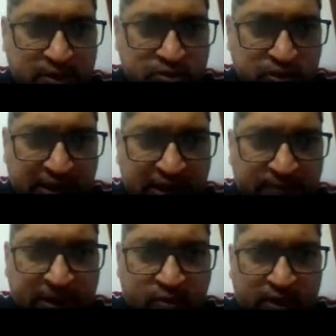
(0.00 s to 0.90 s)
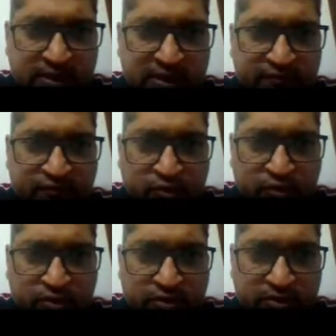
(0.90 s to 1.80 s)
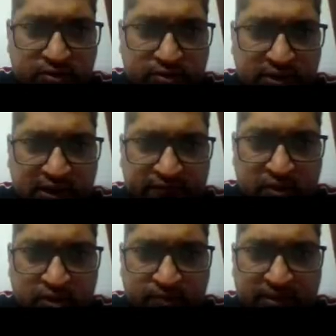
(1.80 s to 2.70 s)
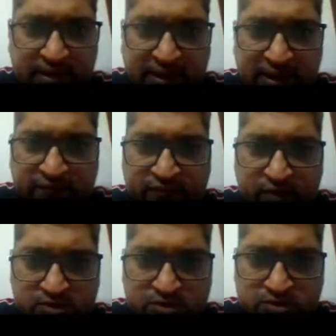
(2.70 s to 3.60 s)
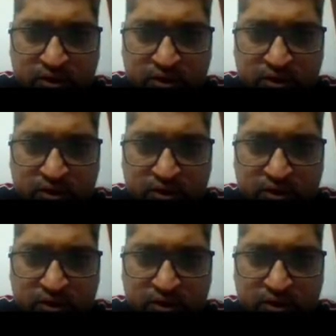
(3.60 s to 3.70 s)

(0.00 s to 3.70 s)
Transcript: So unlike Bitcoin, there will not be any forks